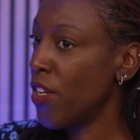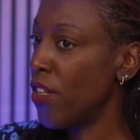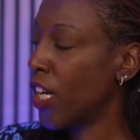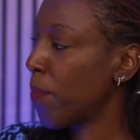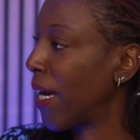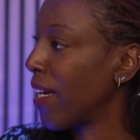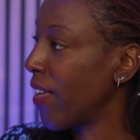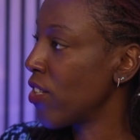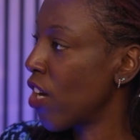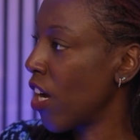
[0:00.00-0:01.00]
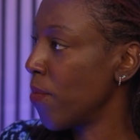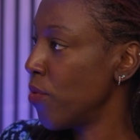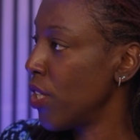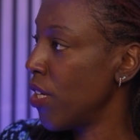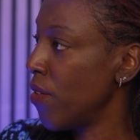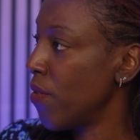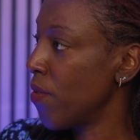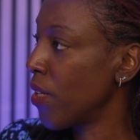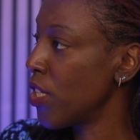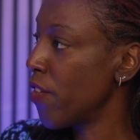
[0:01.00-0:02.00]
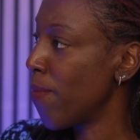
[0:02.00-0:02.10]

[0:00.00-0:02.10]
look back at that time, can you